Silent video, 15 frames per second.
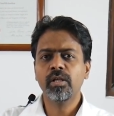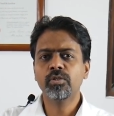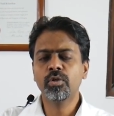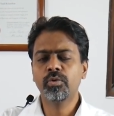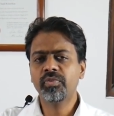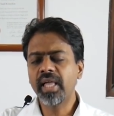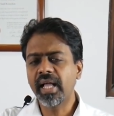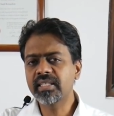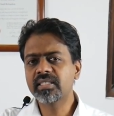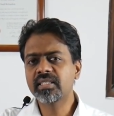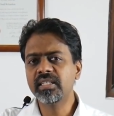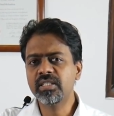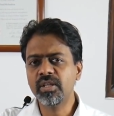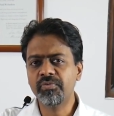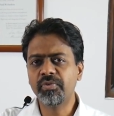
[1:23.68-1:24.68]
So that's
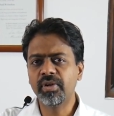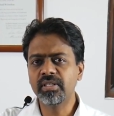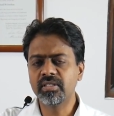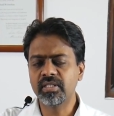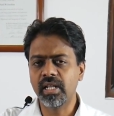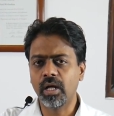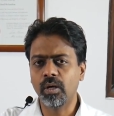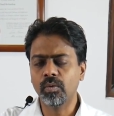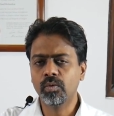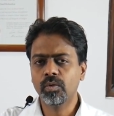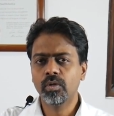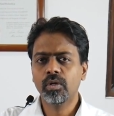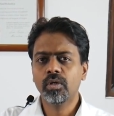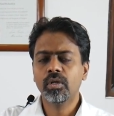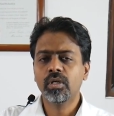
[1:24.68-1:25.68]
the difference
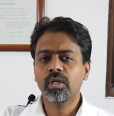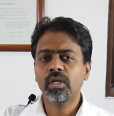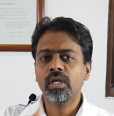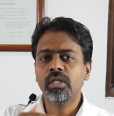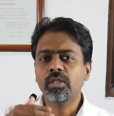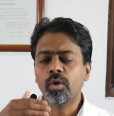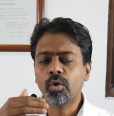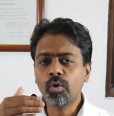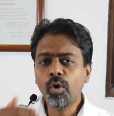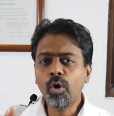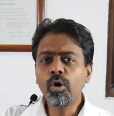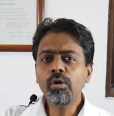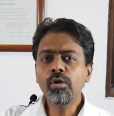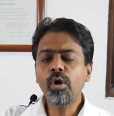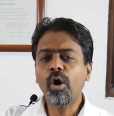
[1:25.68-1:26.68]
now. The
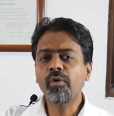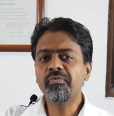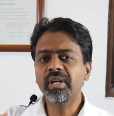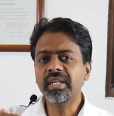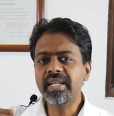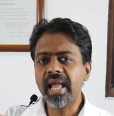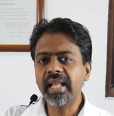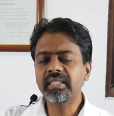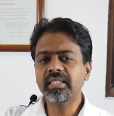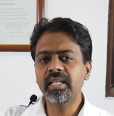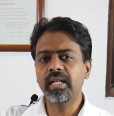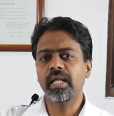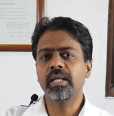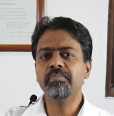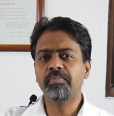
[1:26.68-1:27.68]
role of a
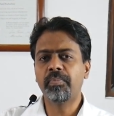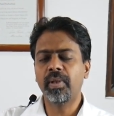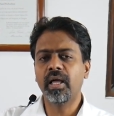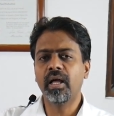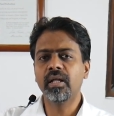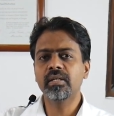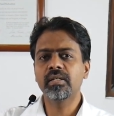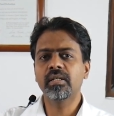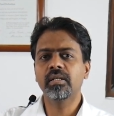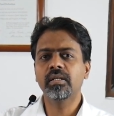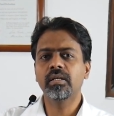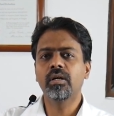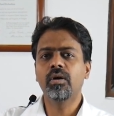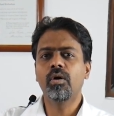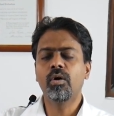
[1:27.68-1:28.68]
dental implant
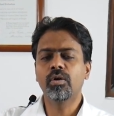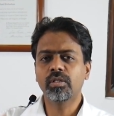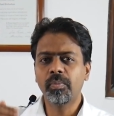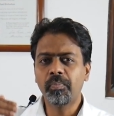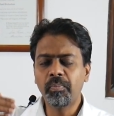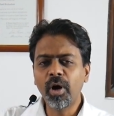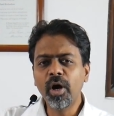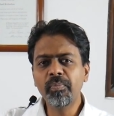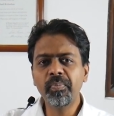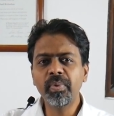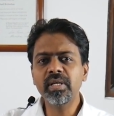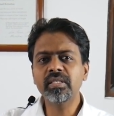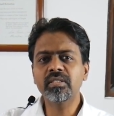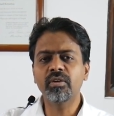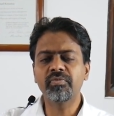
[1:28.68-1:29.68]
or the
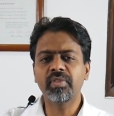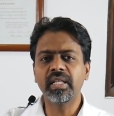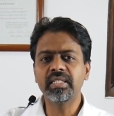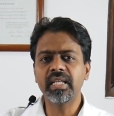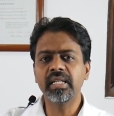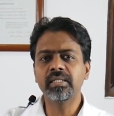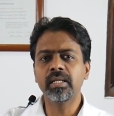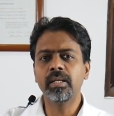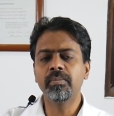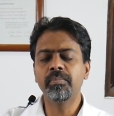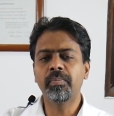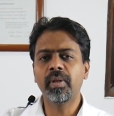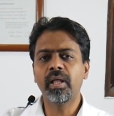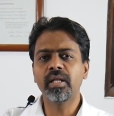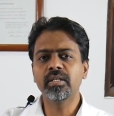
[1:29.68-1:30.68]
purpose of the dental
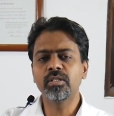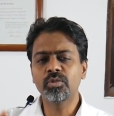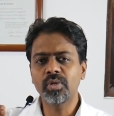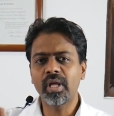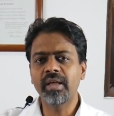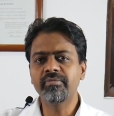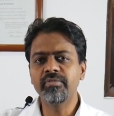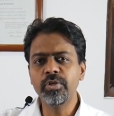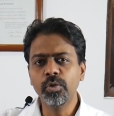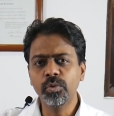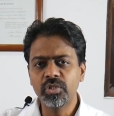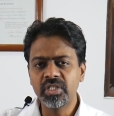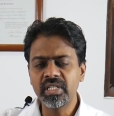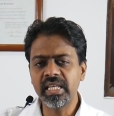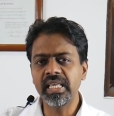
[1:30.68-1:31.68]
implant is to have
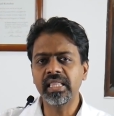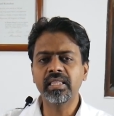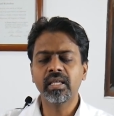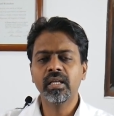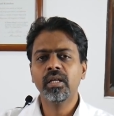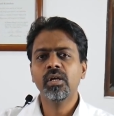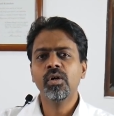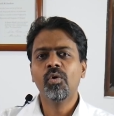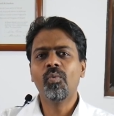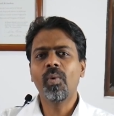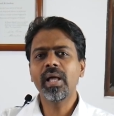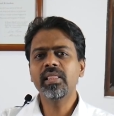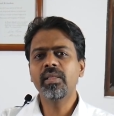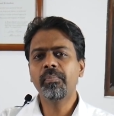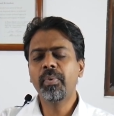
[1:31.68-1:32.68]
new teeth
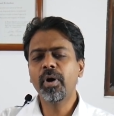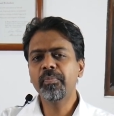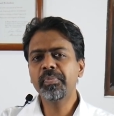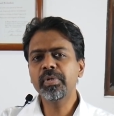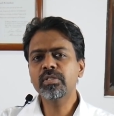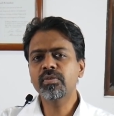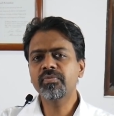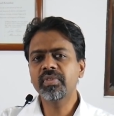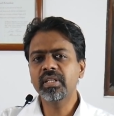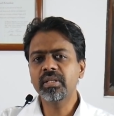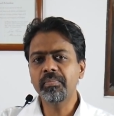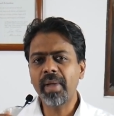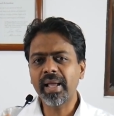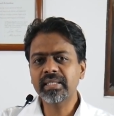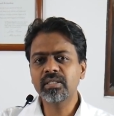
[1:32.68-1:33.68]
while the purpose of the
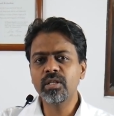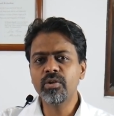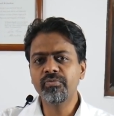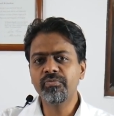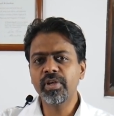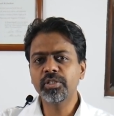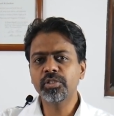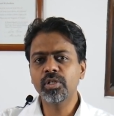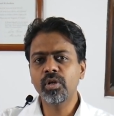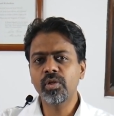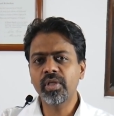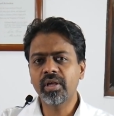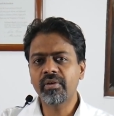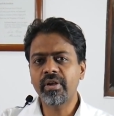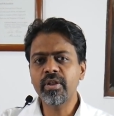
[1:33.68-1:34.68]
maxillofacial
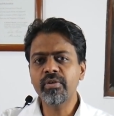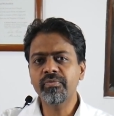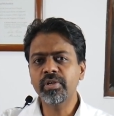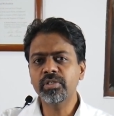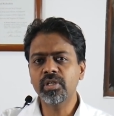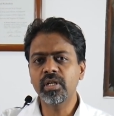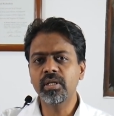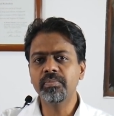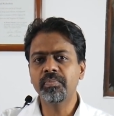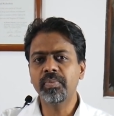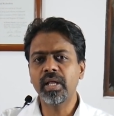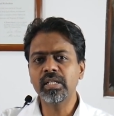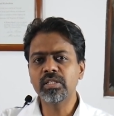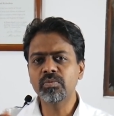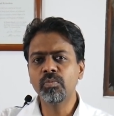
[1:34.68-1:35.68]
or the craniofacial
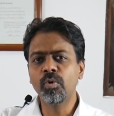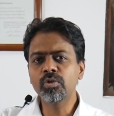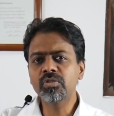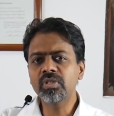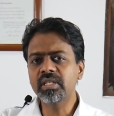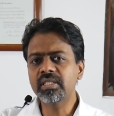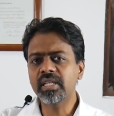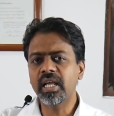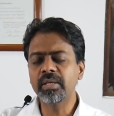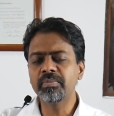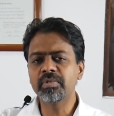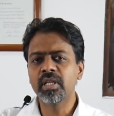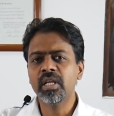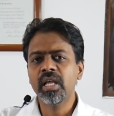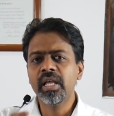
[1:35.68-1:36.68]
implants most of the
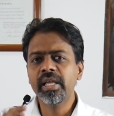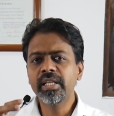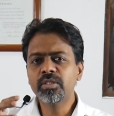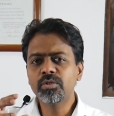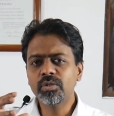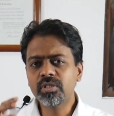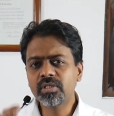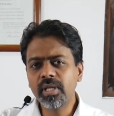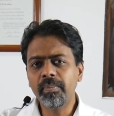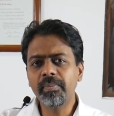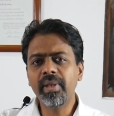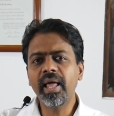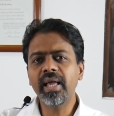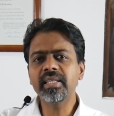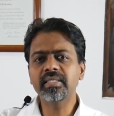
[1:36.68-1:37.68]
times is to
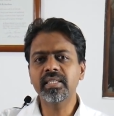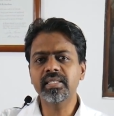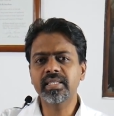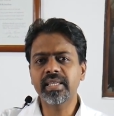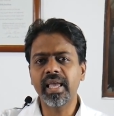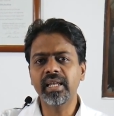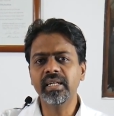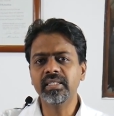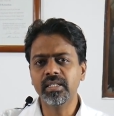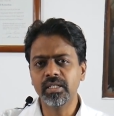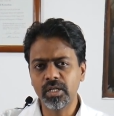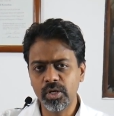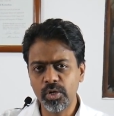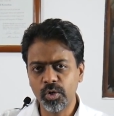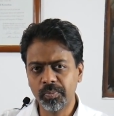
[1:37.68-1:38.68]
stabilize the skeleton
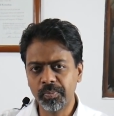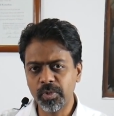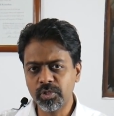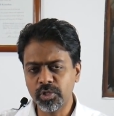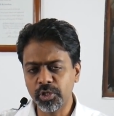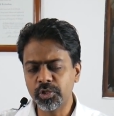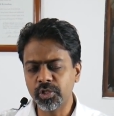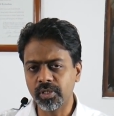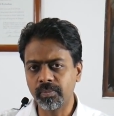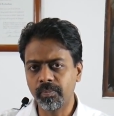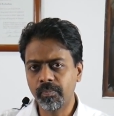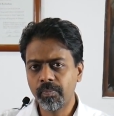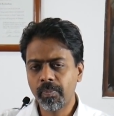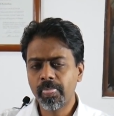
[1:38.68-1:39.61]
in a new position.